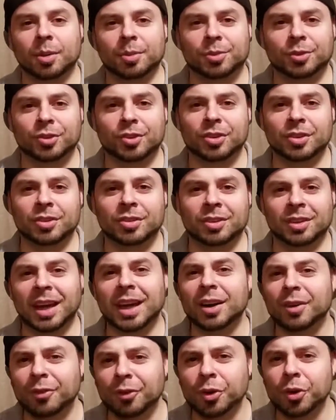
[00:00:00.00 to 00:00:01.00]
She's
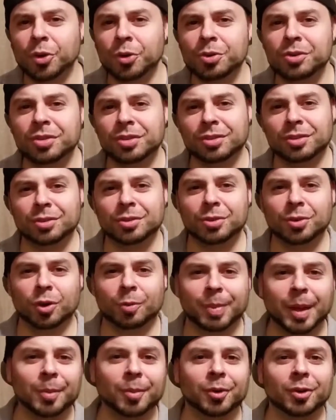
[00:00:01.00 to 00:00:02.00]
kind of rude to
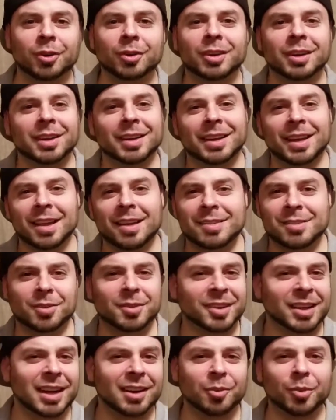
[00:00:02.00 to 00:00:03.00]
her people, and so
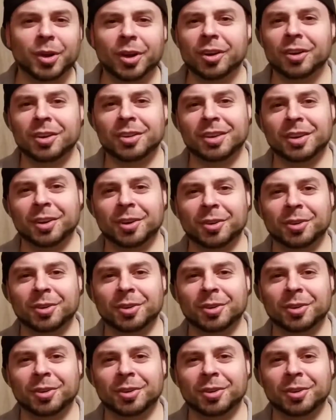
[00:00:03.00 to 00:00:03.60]
it's kind of weird,